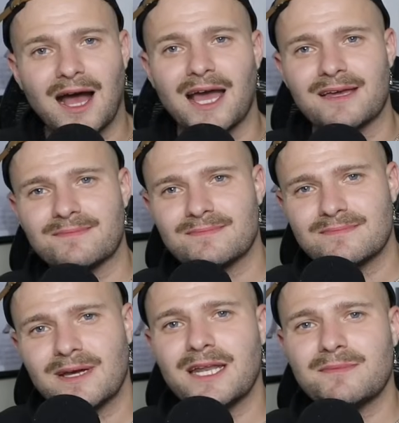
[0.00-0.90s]
Hi,
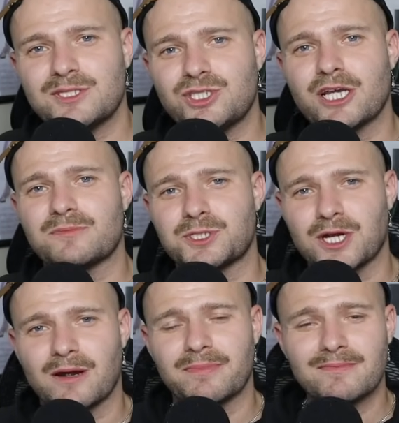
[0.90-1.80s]
my name is Jacob
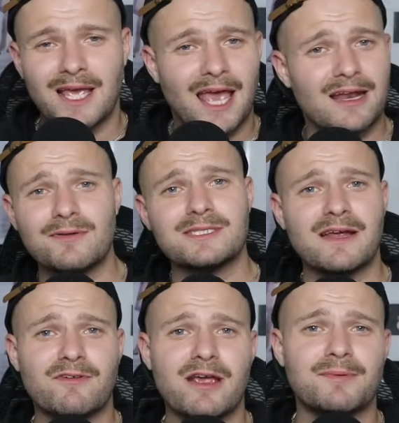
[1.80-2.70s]
Sharpe. And I was
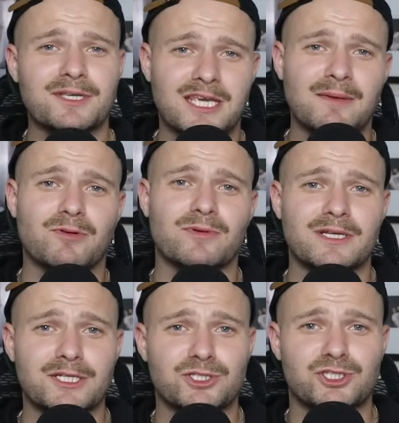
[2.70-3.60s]
never able to keep a
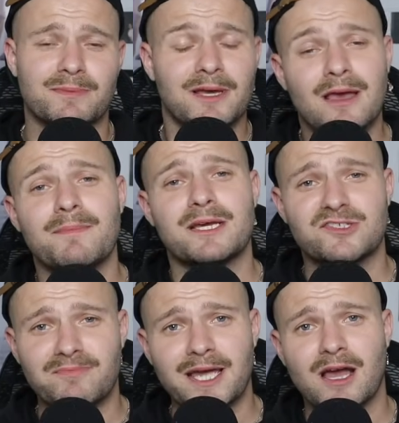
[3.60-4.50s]
relationship because
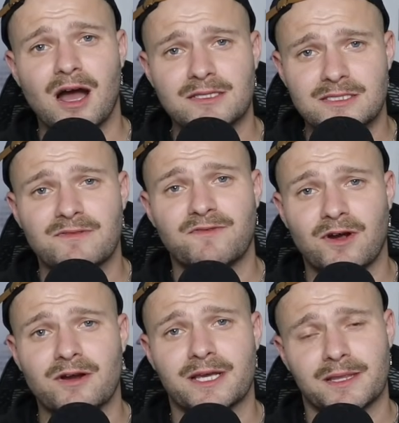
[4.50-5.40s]
of my constant
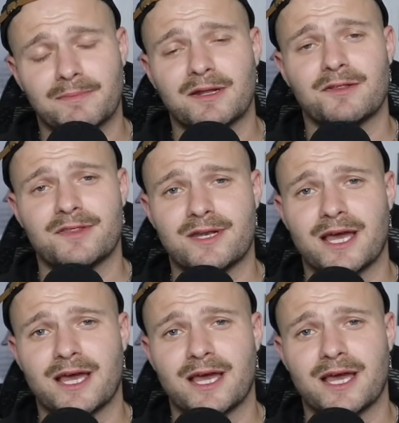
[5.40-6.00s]
farting in the middle of the